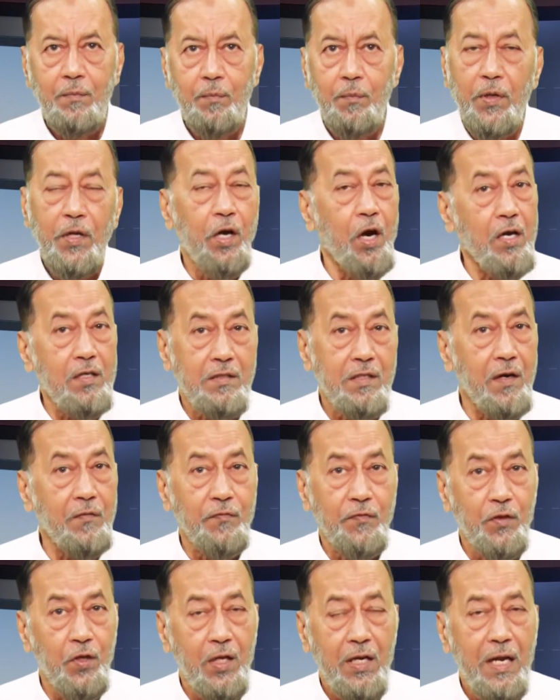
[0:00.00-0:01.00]
because
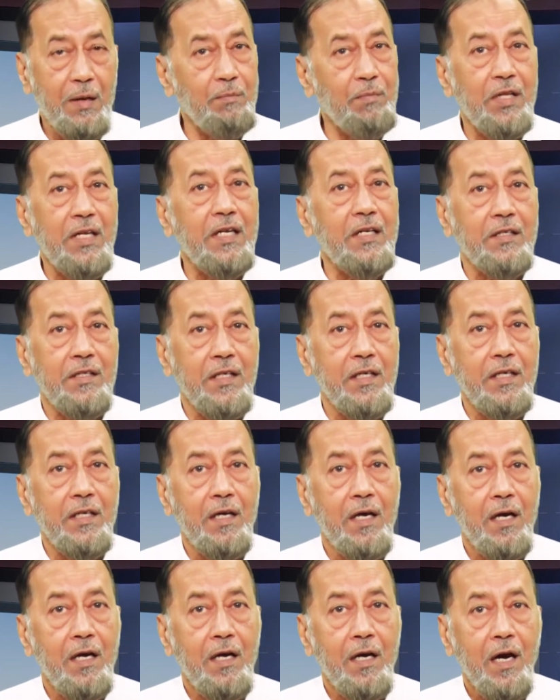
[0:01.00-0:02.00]
of your
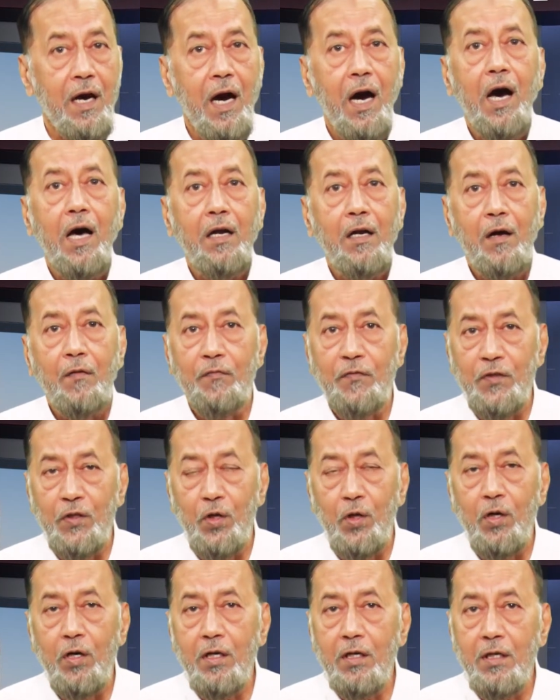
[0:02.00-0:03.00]
ability or of
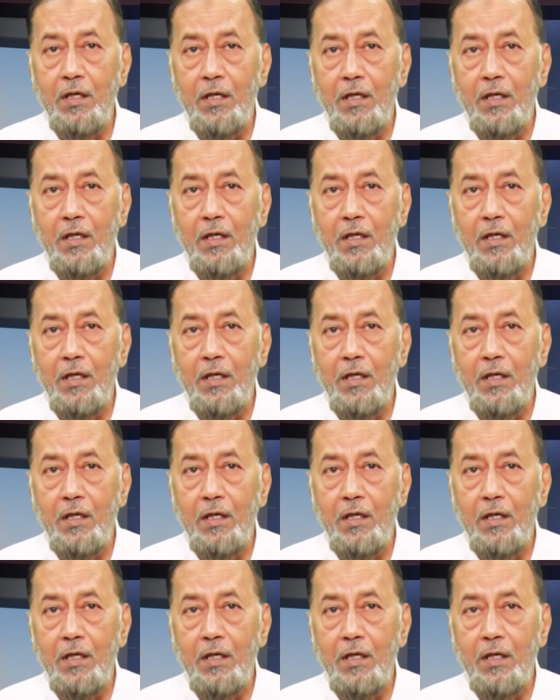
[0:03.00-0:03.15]
your